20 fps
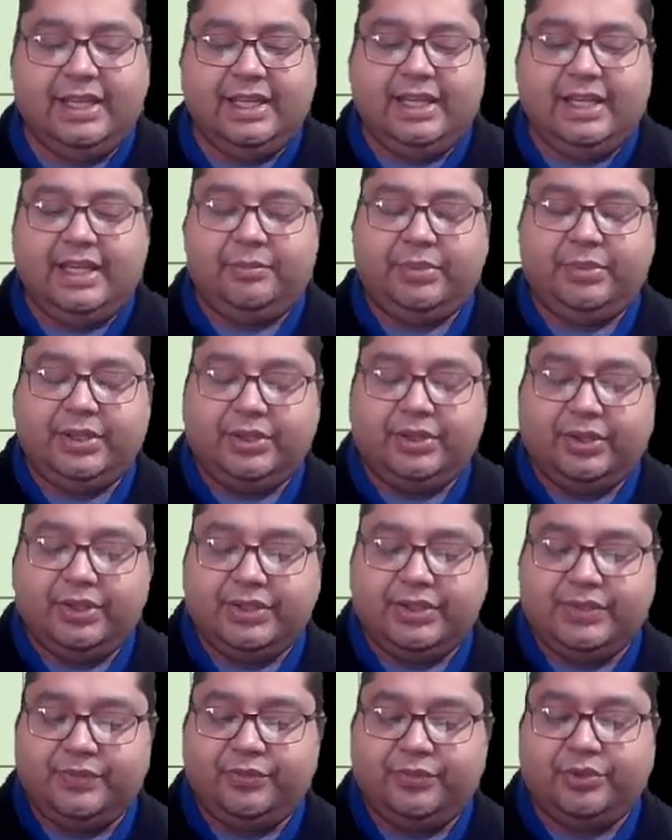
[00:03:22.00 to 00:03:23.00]

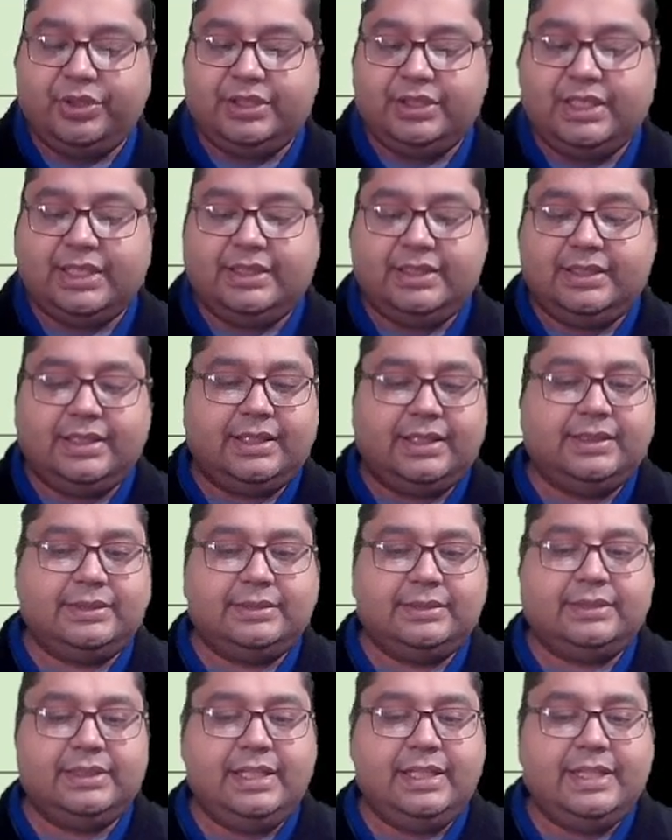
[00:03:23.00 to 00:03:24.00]
Because for the
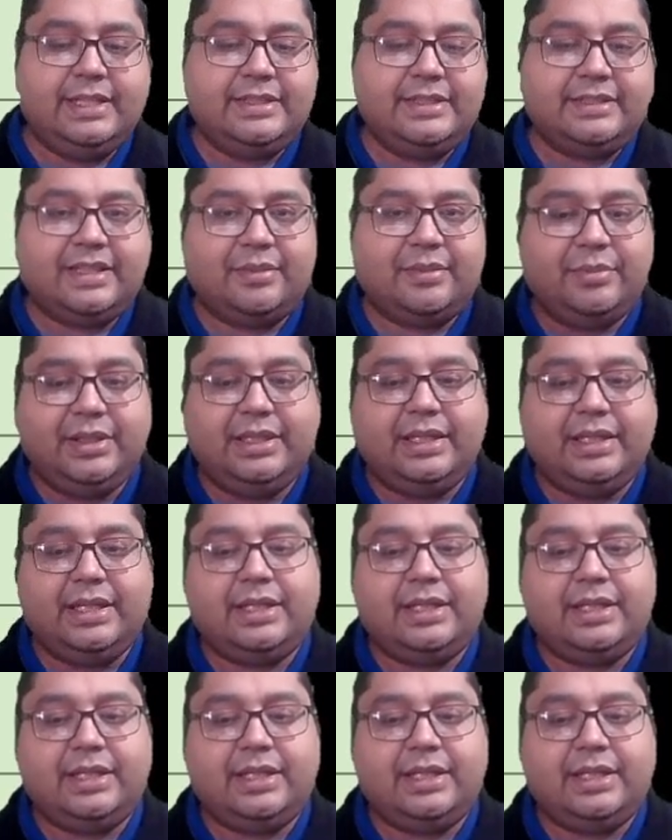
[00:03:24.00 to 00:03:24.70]
tongue, it is coming